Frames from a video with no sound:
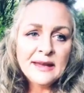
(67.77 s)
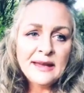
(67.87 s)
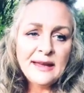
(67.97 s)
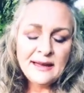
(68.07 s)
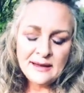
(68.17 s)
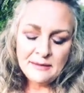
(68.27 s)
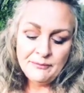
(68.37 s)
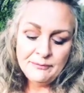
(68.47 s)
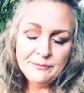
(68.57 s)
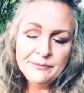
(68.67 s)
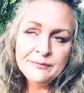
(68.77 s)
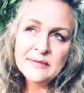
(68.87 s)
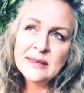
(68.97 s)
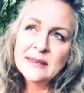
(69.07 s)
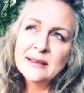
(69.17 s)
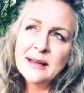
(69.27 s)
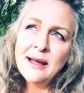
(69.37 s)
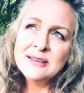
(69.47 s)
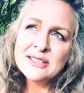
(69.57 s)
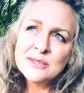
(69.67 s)
I
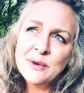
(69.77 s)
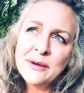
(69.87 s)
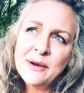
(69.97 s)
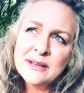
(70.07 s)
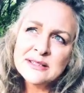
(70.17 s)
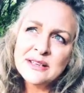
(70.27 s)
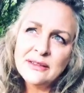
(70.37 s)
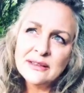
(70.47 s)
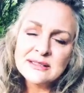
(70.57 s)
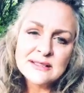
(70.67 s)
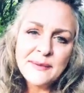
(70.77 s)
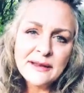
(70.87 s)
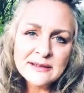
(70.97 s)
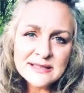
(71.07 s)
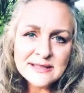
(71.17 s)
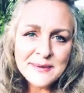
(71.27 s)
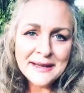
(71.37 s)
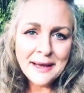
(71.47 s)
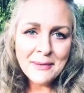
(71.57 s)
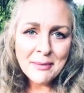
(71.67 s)
just want to ask you this because it's been
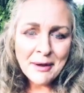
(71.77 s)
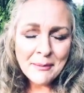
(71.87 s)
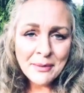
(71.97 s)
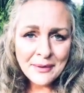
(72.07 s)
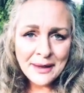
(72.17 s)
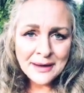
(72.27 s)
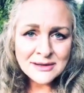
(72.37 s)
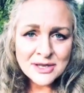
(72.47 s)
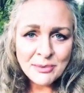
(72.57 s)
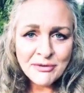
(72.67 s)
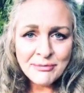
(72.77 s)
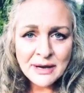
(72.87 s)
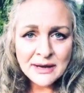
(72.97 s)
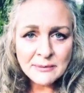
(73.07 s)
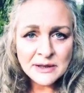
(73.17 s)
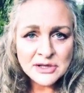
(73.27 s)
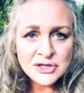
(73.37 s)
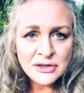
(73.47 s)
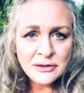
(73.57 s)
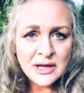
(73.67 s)
coming up and top of mind, but do
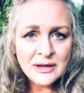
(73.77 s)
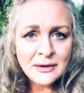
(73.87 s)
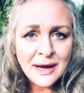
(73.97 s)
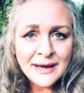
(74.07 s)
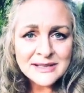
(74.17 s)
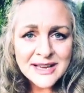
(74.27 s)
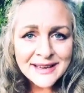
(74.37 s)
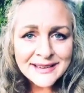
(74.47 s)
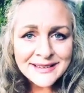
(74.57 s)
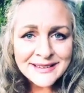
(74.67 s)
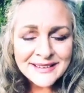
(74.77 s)
you, hi Janet,